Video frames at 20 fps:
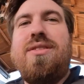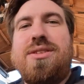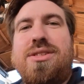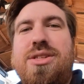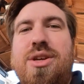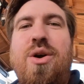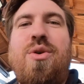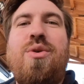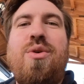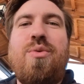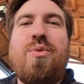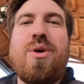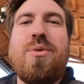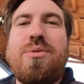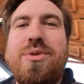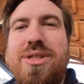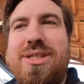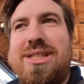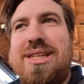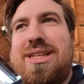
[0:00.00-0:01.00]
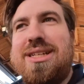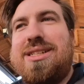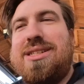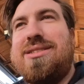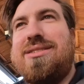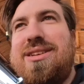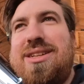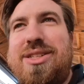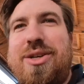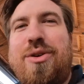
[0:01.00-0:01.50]
zone where we'll see a
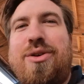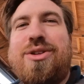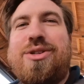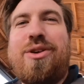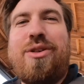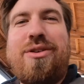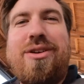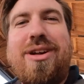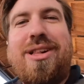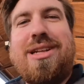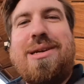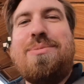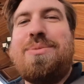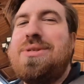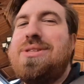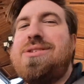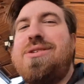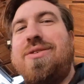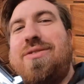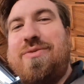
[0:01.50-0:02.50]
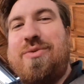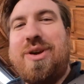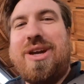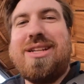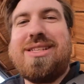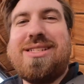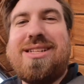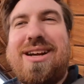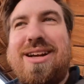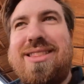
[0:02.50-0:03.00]
total solar eclipse. So if we
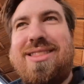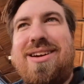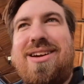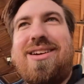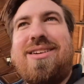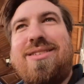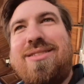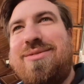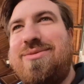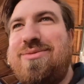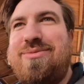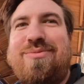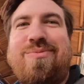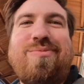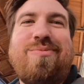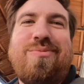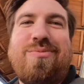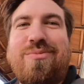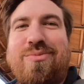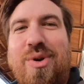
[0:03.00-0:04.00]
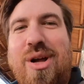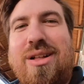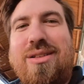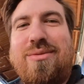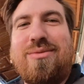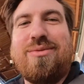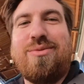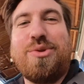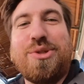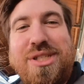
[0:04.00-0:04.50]
get stuck there,
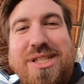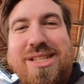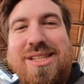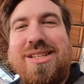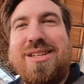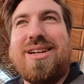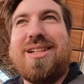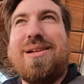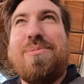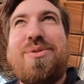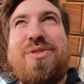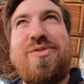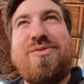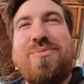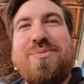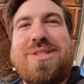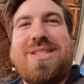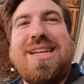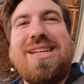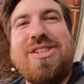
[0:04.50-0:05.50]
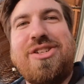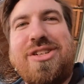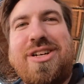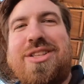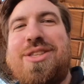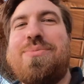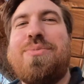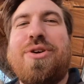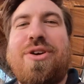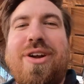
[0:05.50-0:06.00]
well, we'll see the eclipse from St.
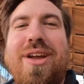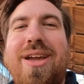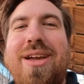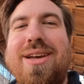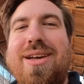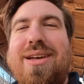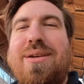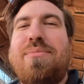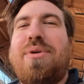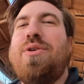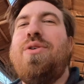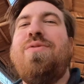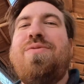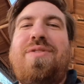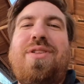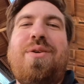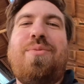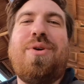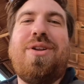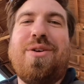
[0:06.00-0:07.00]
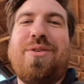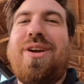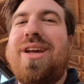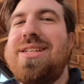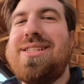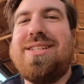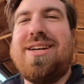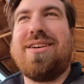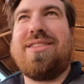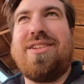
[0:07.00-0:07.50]
Johnsbury, but hopefully we don't
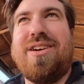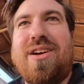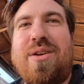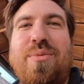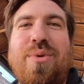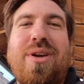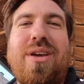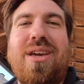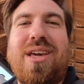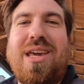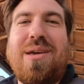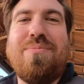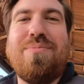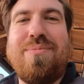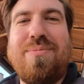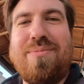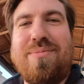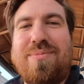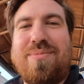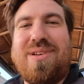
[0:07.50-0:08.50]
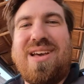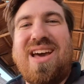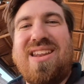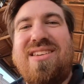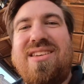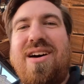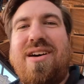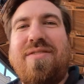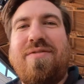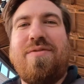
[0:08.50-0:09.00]
get stuck there and we can keep
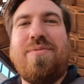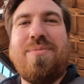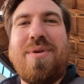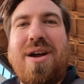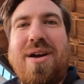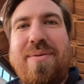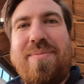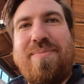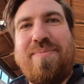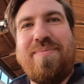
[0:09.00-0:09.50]
heading on from there.